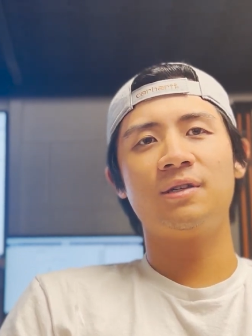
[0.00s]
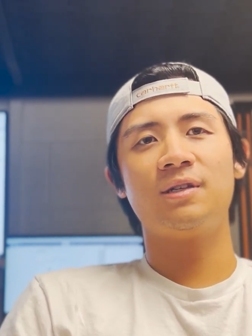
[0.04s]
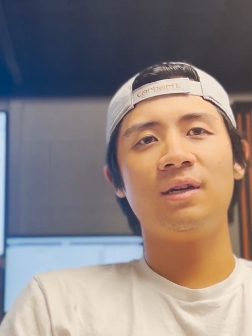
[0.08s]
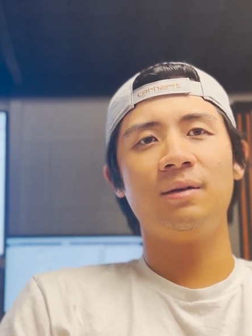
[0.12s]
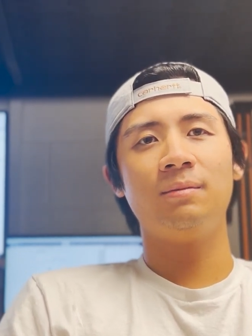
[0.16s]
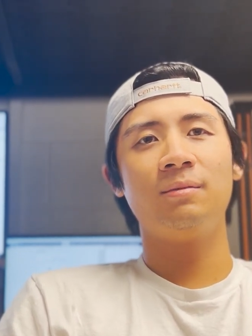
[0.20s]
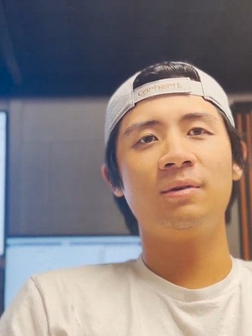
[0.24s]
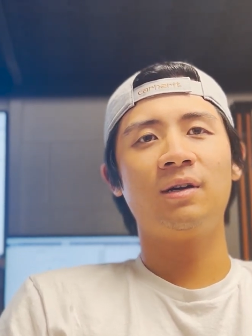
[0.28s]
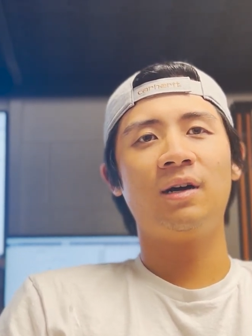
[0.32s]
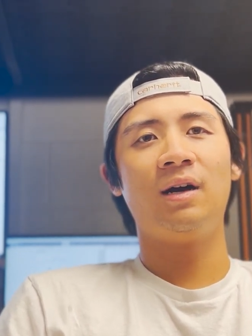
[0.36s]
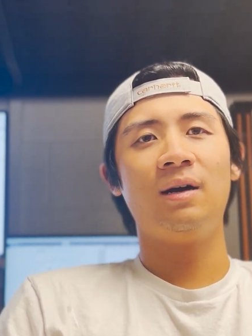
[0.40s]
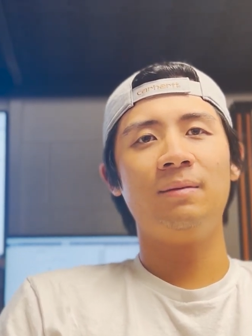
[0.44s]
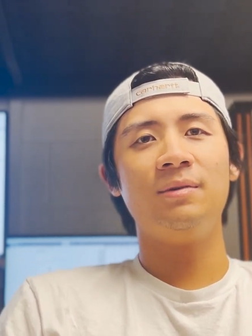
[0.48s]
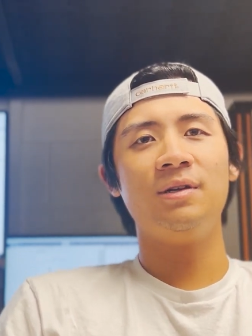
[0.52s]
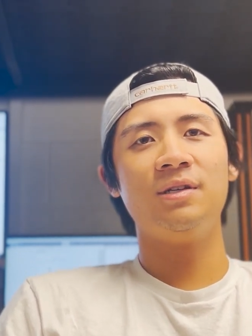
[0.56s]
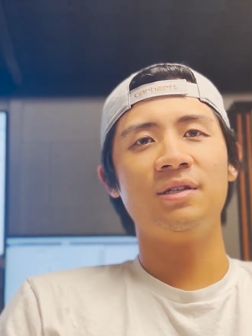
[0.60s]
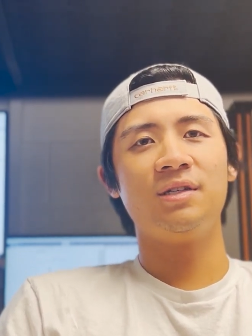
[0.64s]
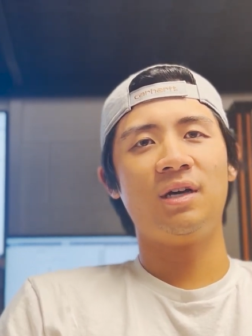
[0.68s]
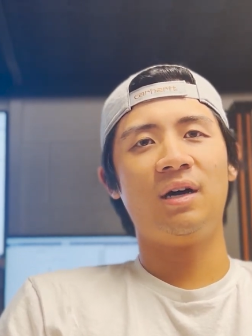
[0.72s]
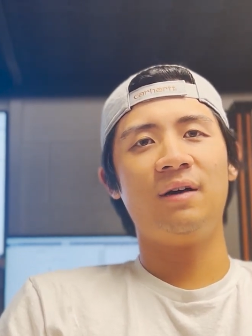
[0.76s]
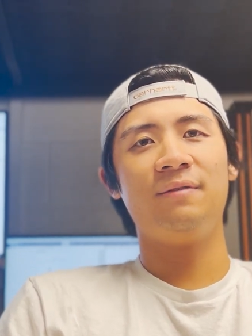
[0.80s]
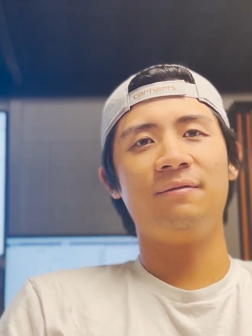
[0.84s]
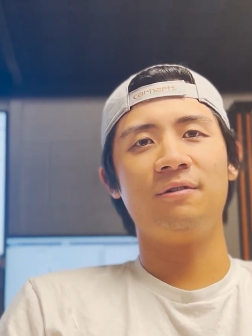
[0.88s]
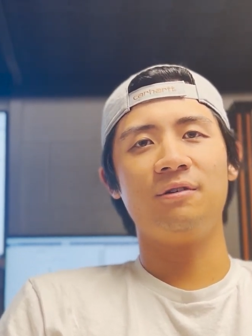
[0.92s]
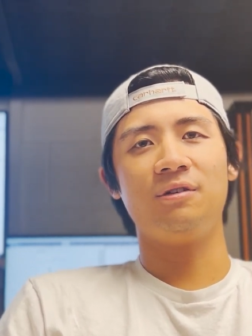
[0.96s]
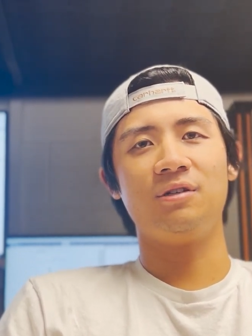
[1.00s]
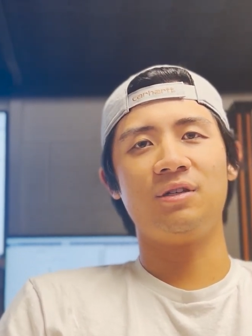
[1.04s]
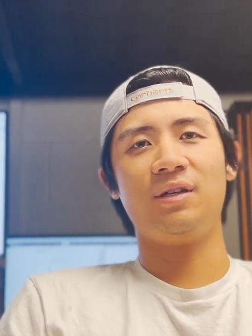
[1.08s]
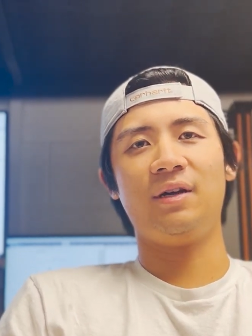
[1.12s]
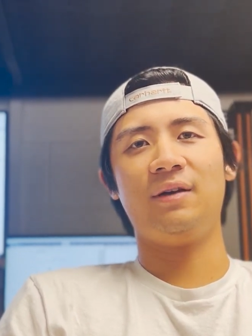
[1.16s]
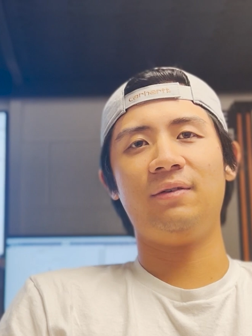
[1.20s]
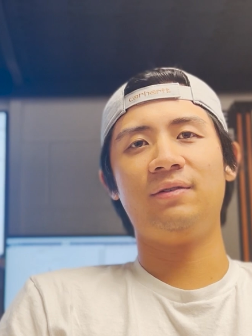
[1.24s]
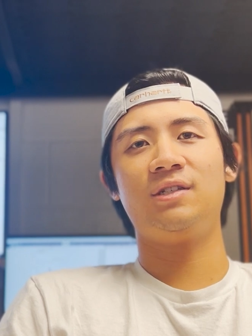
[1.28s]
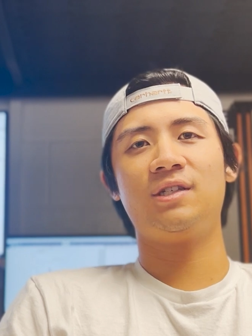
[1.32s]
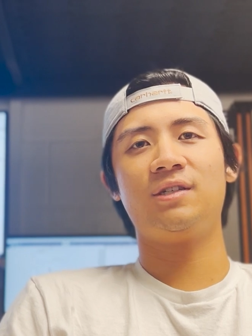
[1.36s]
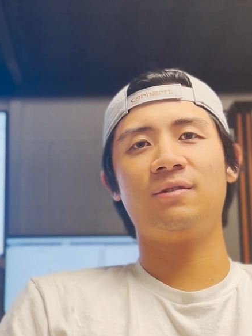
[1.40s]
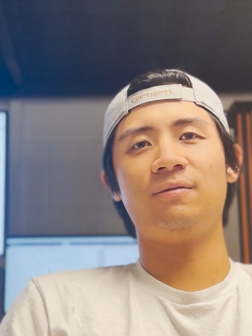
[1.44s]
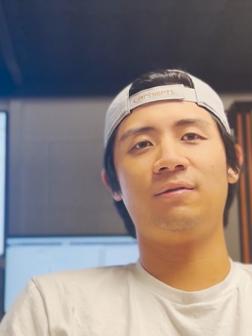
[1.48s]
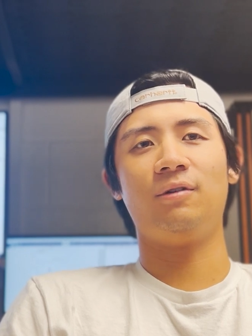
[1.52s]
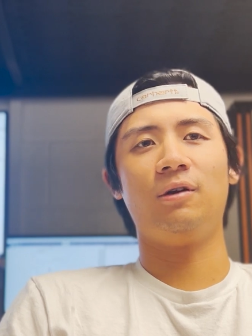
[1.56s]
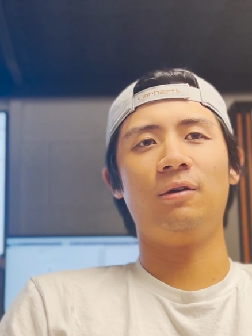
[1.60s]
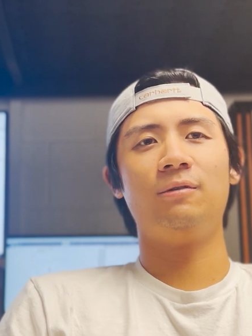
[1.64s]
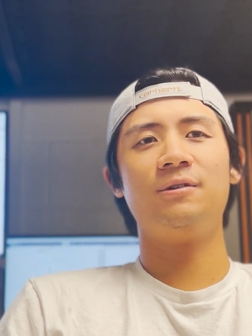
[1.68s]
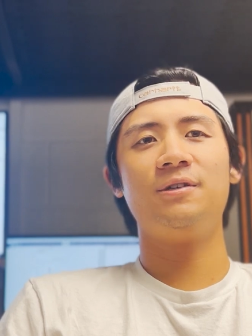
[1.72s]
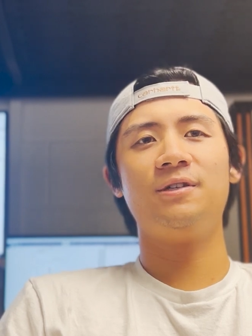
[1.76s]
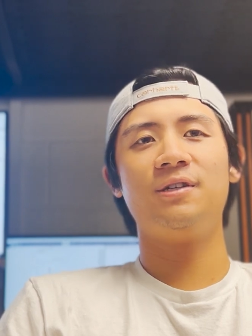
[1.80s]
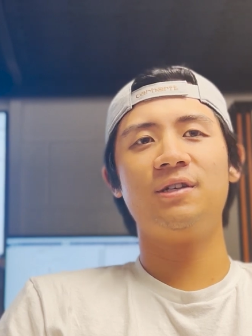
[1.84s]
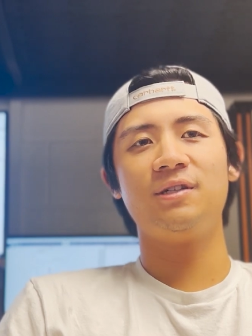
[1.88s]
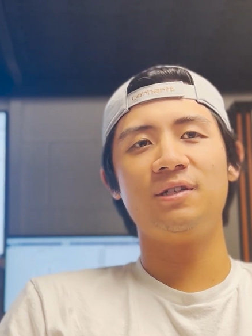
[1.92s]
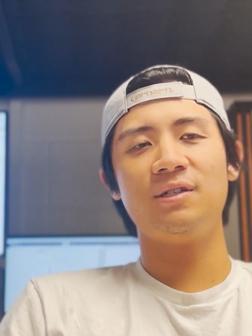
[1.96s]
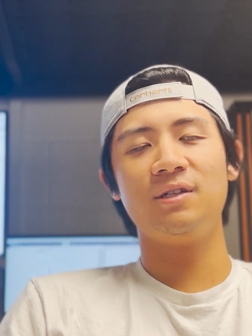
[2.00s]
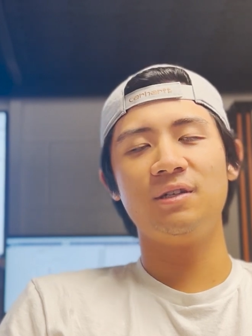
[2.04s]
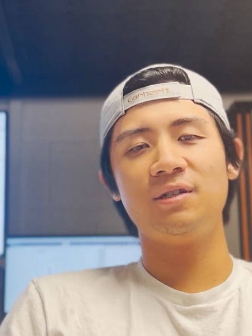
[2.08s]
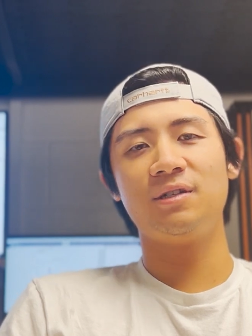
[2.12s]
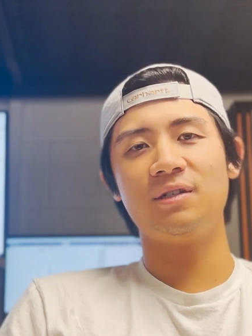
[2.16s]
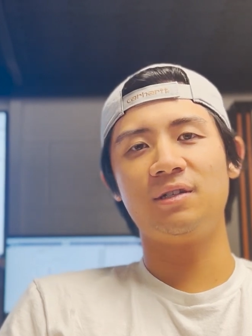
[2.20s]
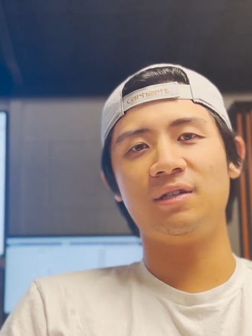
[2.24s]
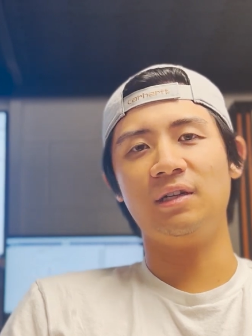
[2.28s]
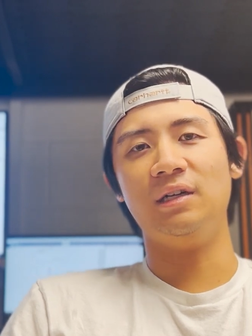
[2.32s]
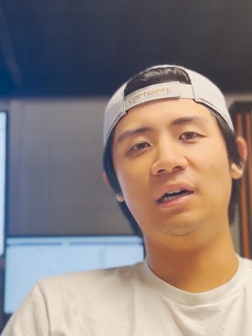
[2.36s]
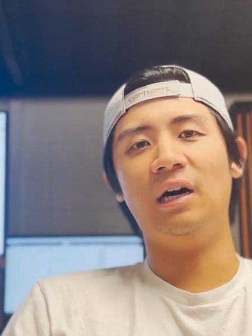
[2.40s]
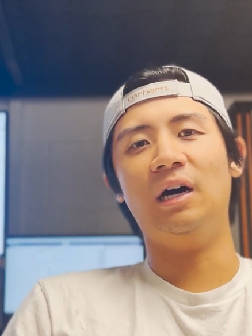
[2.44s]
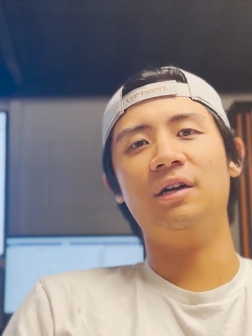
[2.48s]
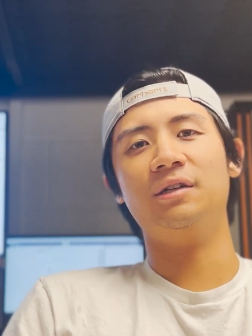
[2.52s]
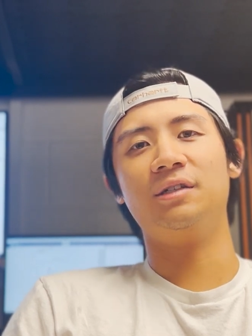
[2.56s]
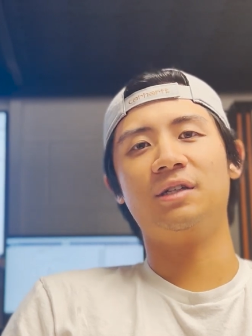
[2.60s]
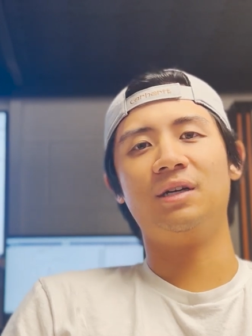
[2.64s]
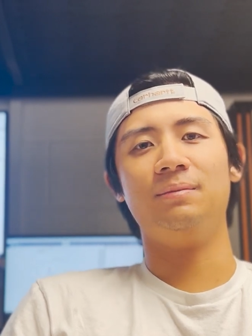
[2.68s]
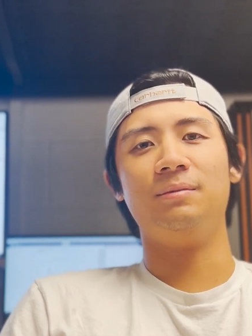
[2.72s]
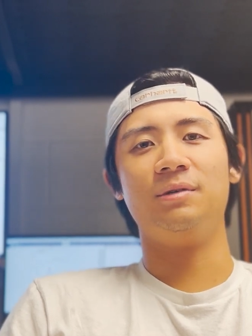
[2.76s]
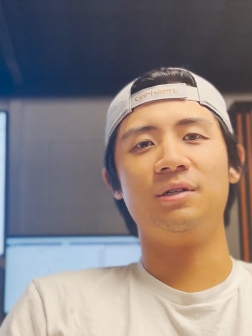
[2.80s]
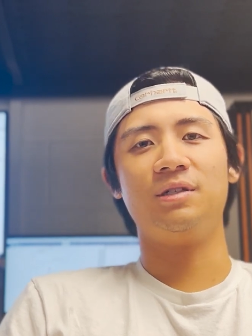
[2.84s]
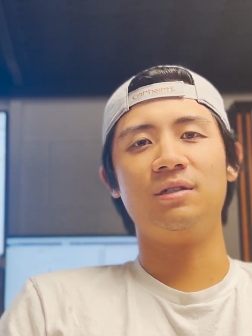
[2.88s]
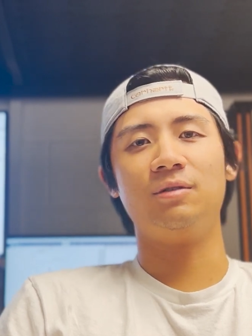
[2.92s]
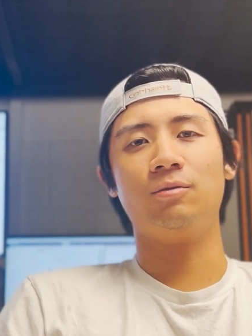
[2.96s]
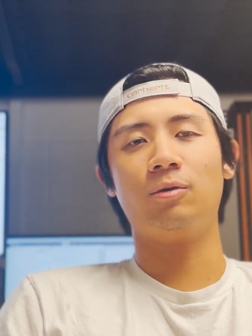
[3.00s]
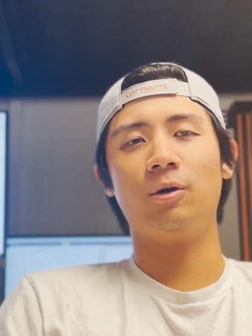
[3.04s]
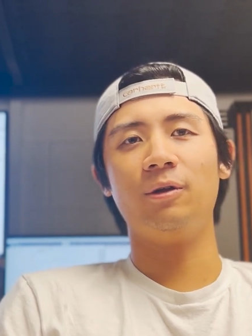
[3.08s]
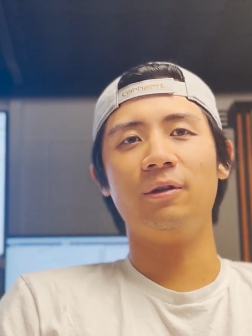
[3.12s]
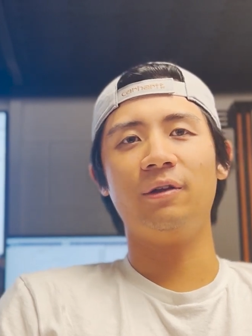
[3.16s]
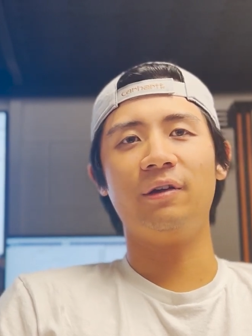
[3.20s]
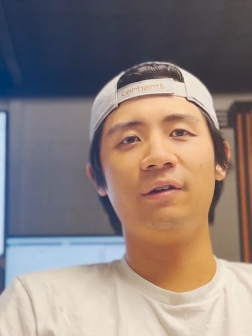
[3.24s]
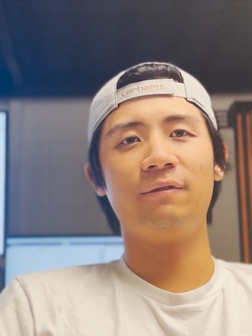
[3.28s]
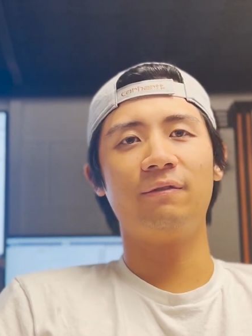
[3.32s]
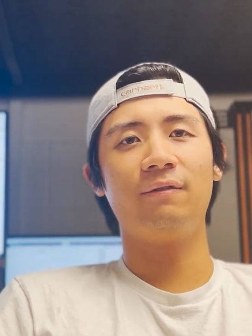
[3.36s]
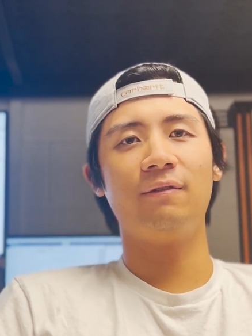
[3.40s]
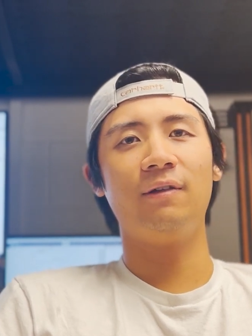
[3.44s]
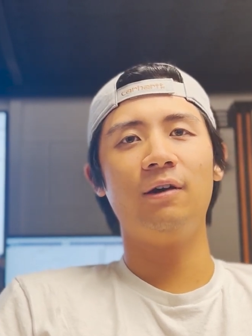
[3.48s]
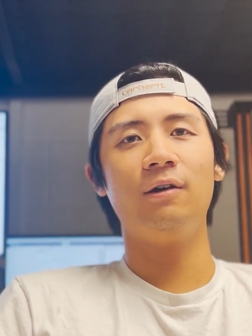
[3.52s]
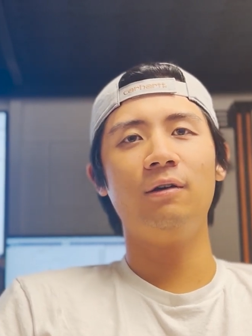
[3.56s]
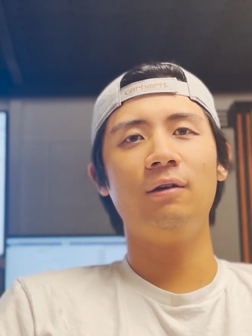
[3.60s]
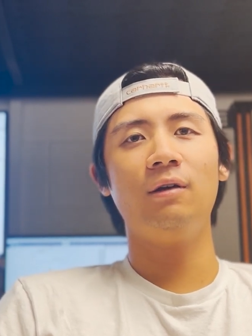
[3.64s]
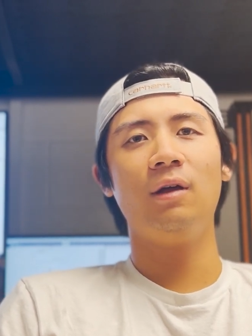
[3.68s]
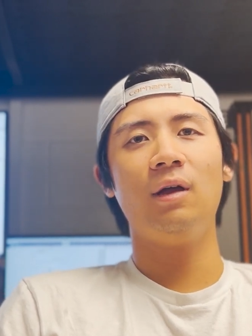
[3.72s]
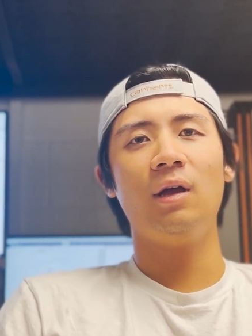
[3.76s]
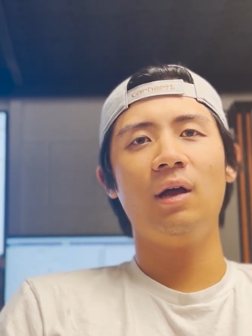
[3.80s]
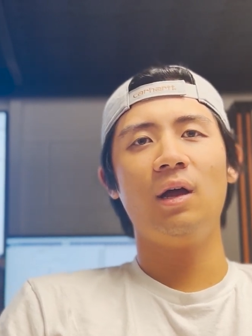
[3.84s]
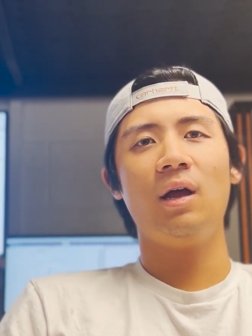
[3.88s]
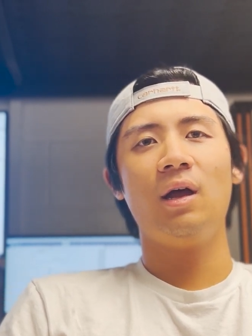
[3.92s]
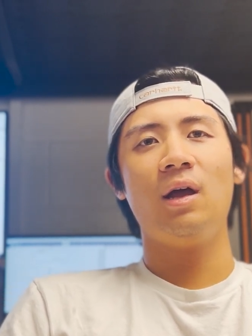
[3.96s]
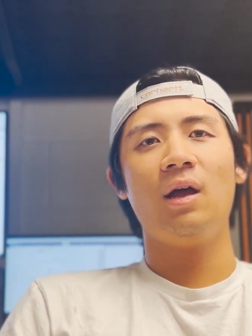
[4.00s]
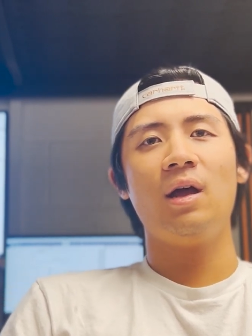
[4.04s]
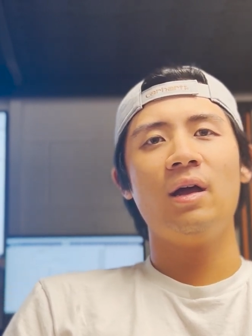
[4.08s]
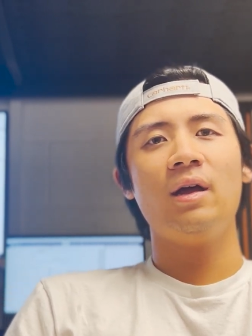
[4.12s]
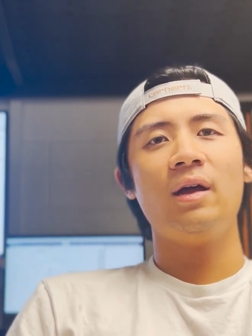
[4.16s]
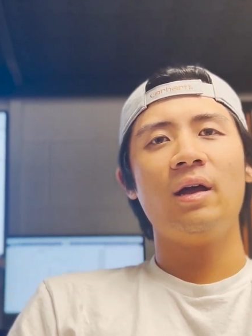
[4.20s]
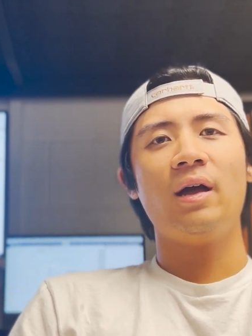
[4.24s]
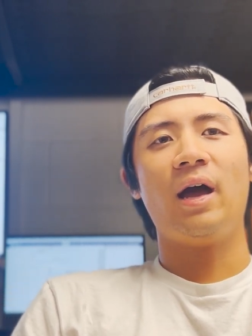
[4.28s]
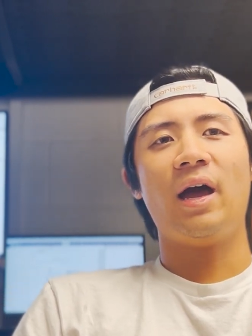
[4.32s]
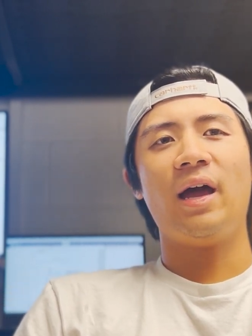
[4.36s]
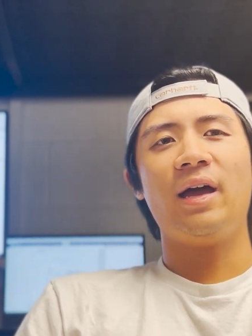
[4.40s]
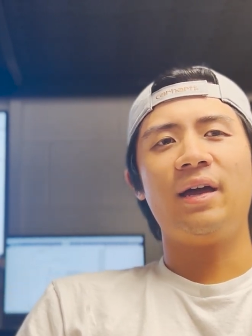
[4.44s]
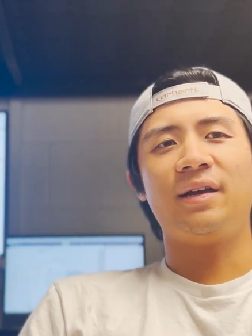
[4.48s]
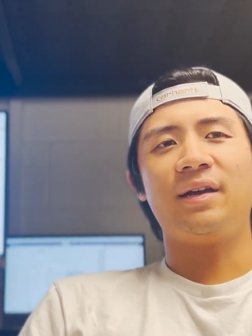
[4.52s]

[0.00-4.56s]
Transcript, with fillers: some comments offers less flow resistance to the oncoming swirling flow. I